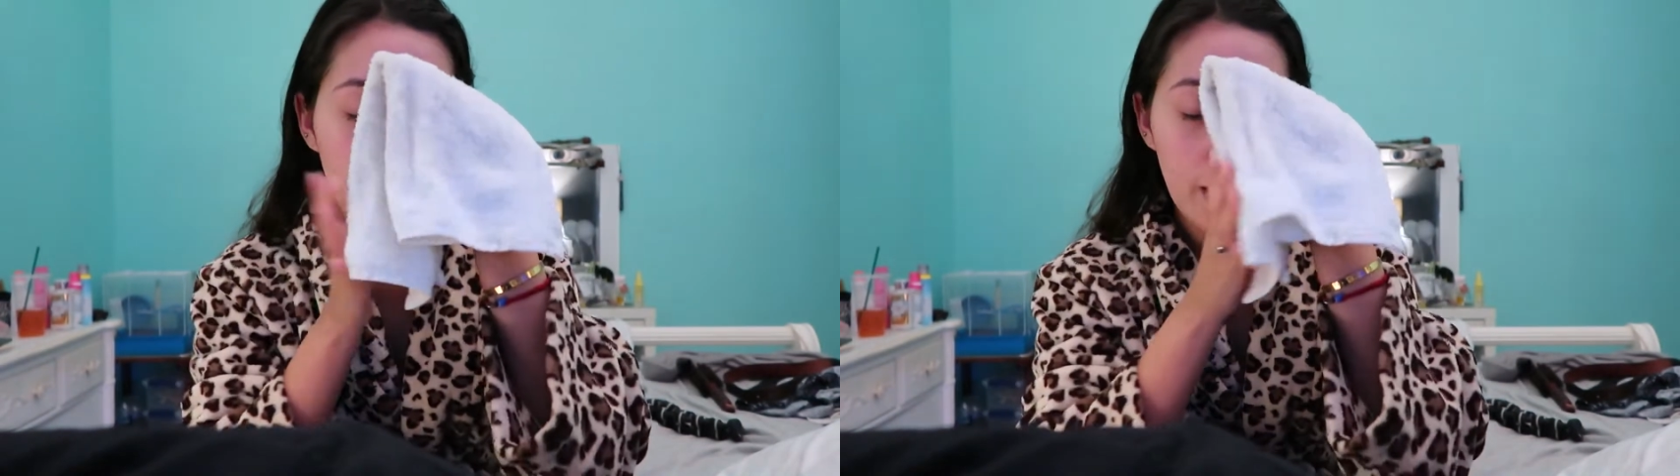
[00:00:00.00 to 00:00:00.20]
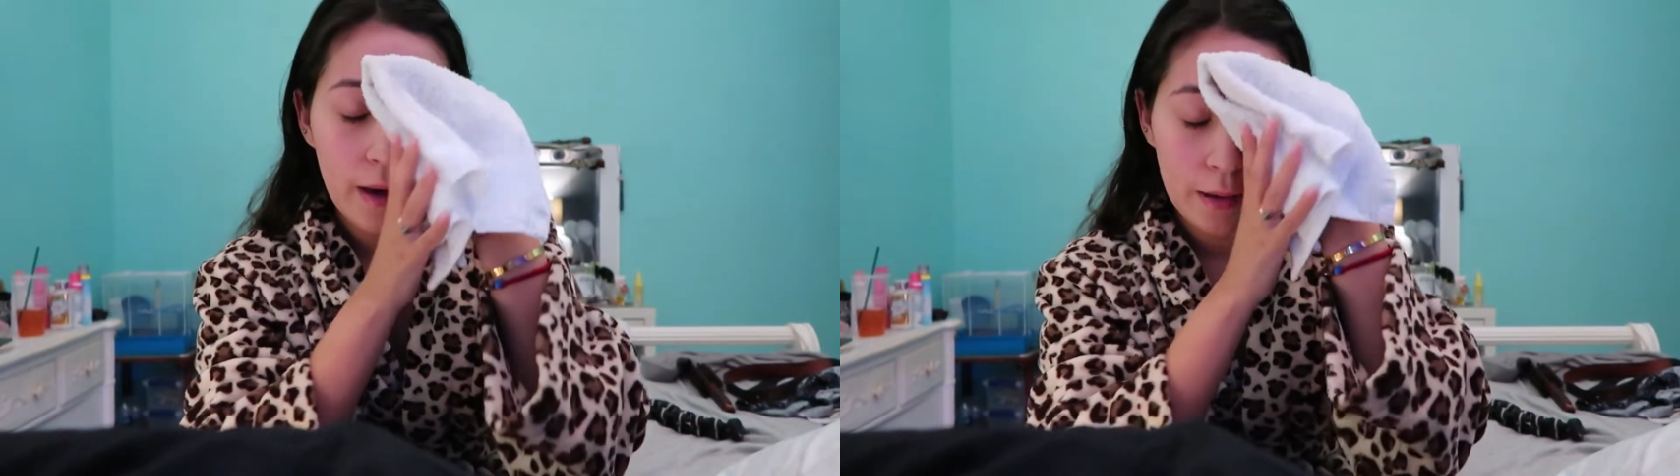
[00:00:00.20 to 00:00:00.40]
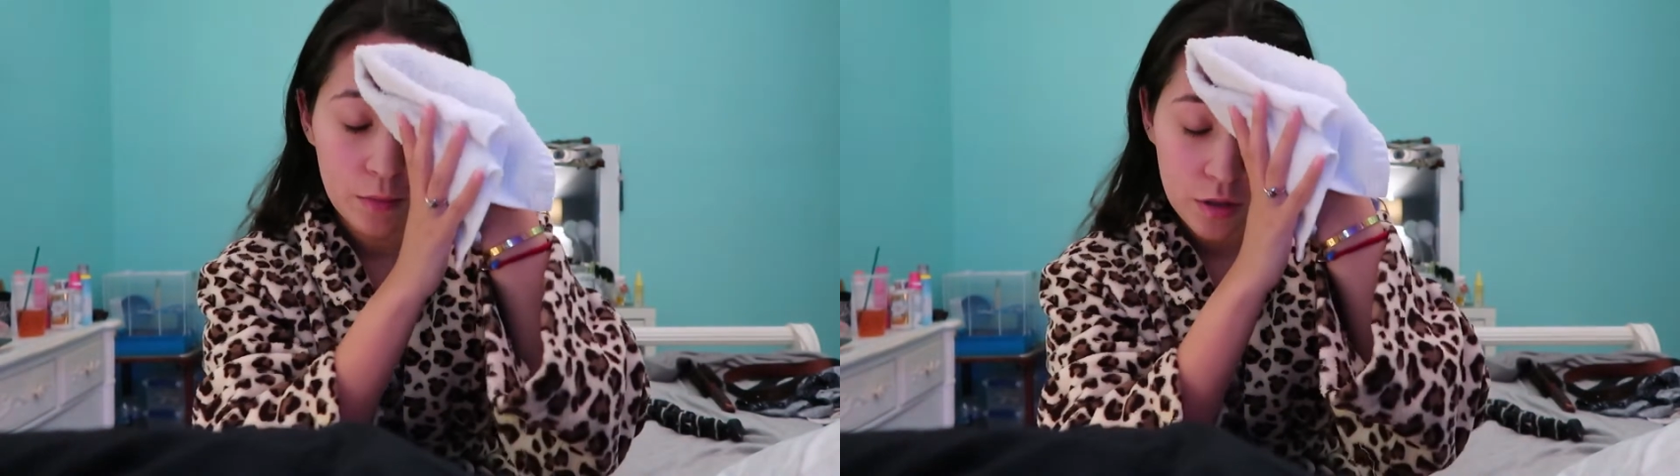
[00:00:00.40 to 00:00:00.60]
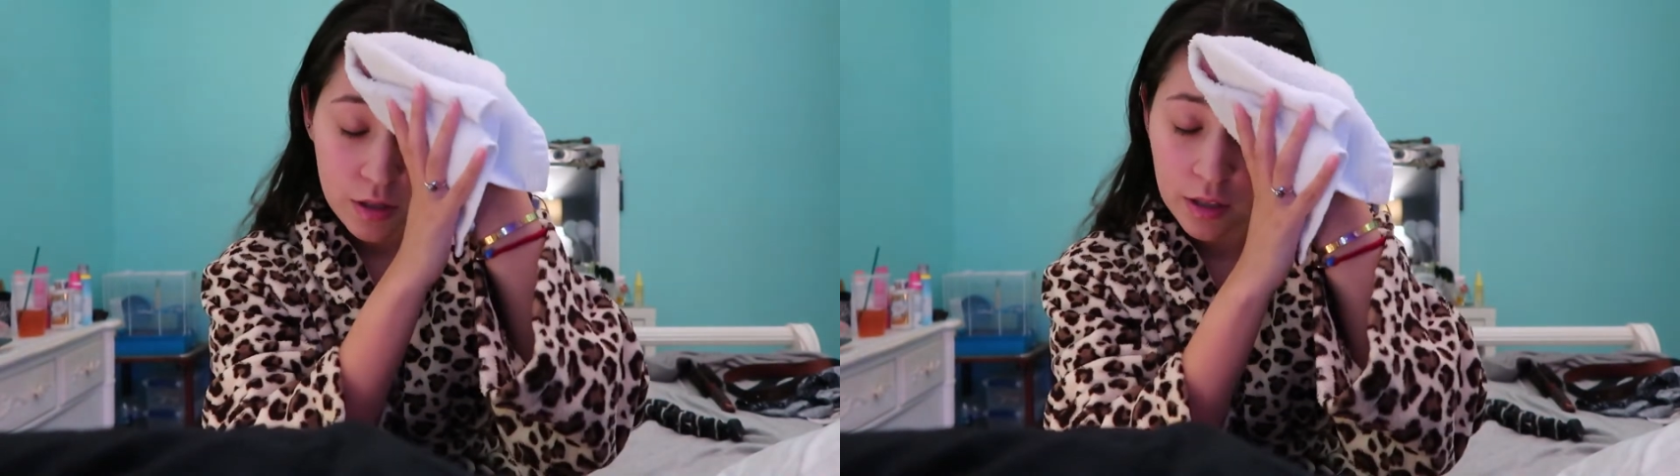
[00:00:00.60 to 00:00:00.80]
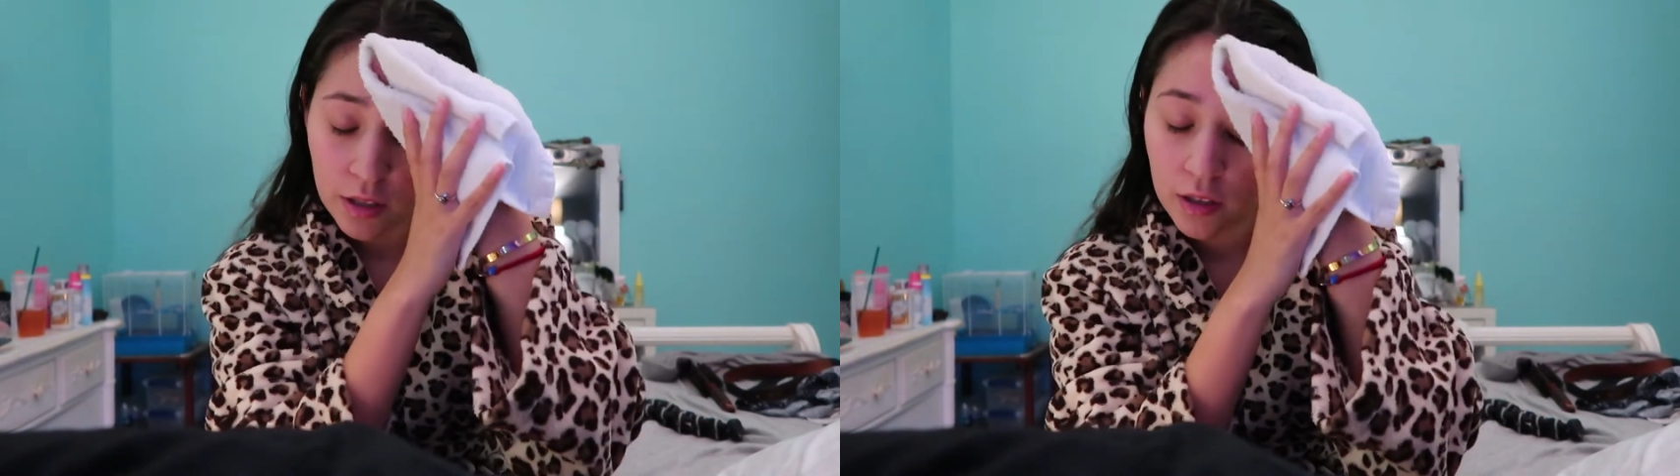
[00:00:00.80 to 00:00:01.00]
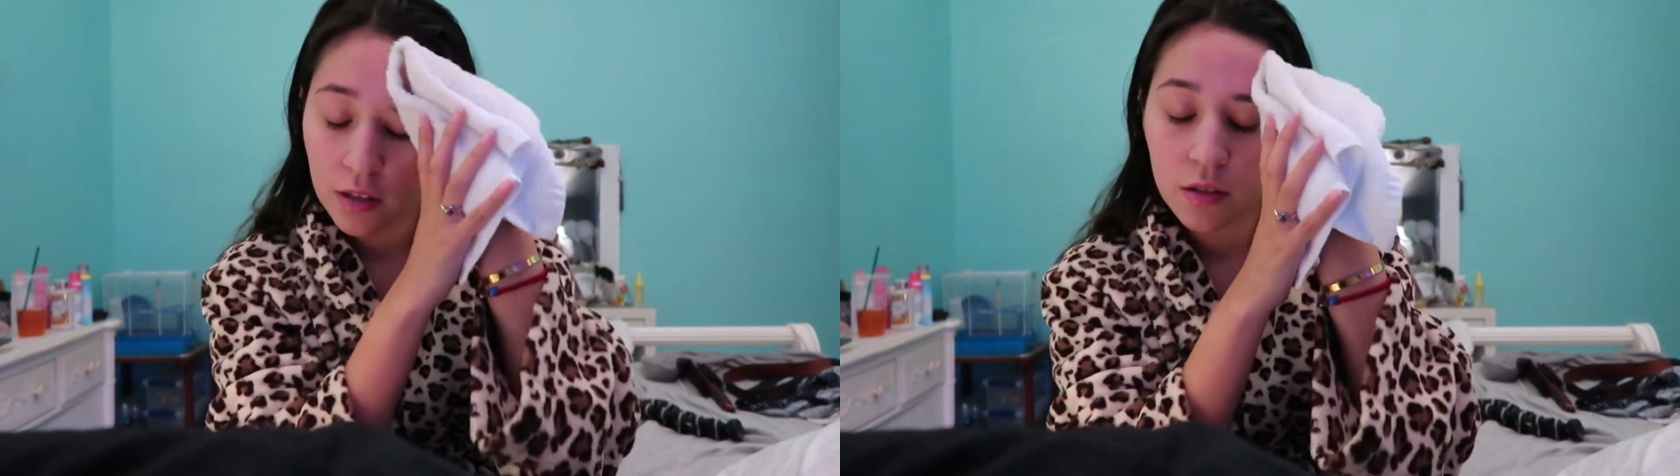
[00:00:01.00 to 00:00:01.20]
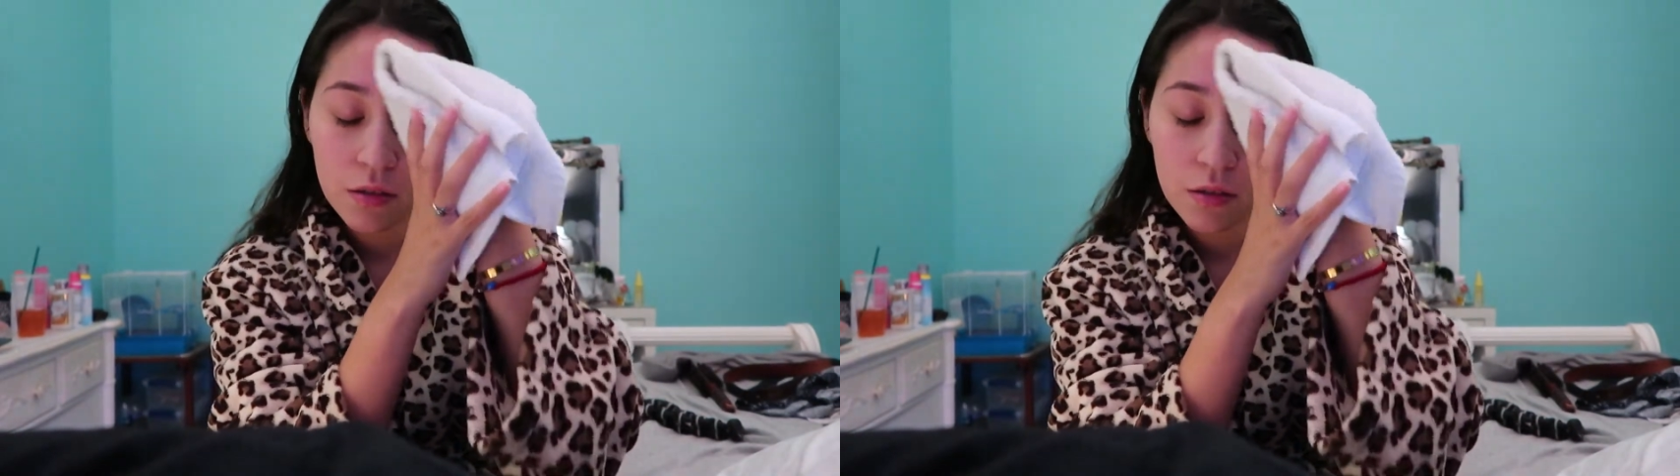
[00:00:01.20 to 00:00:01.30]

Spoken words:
and I'm just gonna